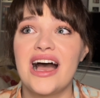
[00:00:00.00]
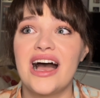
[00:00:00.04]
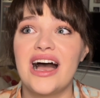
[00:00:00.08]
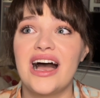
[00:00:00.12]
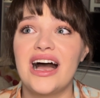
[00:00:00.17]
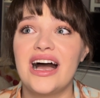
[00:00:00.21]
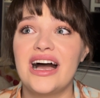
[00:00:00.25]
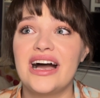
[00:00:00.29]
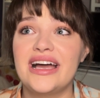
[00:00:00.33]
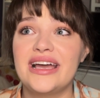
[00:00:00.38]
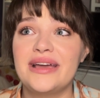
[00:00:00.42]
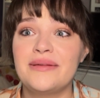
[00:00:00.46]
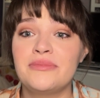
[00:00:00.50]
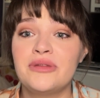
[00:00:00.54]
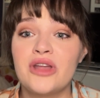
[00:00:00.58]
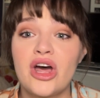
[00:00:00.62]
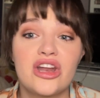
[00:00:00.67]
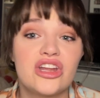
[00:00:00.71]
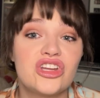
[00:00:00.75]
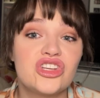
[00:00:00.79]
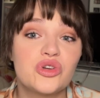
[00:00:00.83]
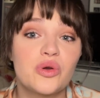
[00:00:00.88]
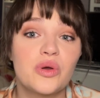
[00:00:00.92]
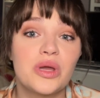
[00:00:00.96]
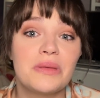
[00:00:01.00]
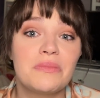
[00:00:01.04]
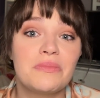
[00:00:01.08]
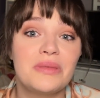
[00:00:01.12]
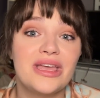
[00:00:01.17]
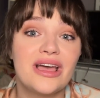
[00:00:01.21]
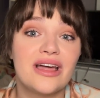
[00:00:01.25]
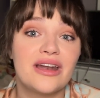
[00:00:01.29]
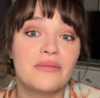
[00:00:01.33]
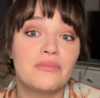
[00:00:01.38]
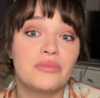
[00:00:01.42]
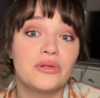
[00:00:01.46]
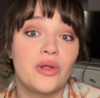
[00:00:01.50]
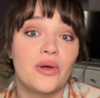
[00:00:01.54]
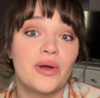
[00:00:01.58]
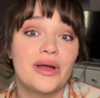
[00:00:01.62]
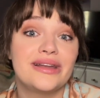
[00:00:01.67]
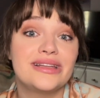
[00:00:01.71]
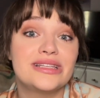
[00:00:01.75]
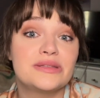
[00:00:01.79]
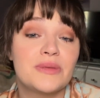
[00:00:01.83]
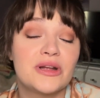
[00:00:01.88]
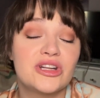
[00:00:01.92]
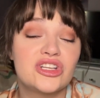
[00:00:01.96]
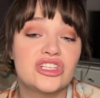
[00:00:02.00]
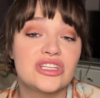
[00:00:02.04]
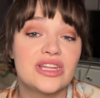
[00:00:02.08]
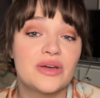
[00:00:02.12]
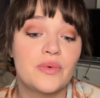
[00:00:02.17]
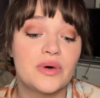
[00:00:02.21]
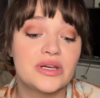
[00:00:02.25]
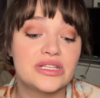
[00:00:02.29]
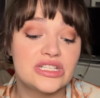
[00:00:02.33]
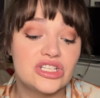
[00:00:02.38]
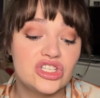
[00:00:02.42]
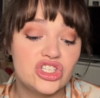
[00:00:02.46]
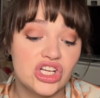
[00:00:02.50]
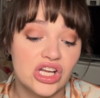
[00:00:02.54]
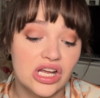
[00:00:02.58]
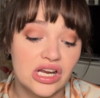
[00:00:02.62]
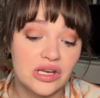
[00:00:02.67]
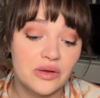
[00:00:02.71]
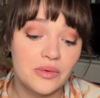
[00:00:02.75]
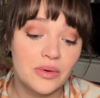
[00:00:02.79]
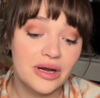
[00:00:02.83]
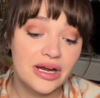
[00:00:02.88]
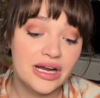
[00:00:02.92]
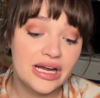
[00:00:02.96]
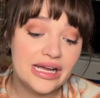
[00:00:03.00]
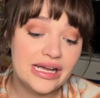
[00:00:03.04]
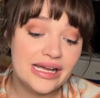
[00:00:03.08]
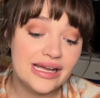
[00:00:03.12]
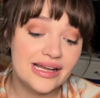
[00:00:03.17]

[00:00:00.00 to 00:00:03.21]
I'm not enjoying being unemployed as much as I was in January.